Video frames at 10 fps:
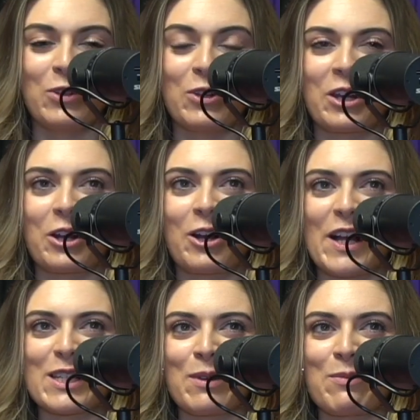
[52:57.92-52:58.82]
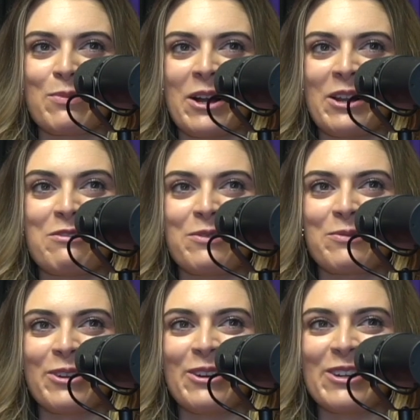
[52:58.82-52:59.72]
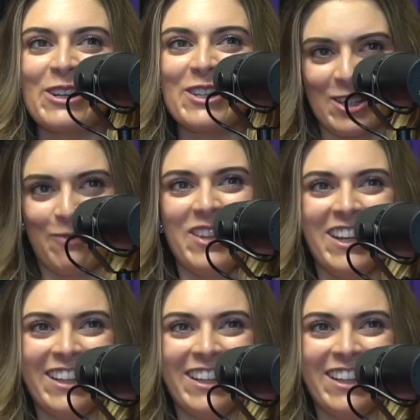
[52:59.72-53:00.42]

Get a cosmic brownie from Kroger or something.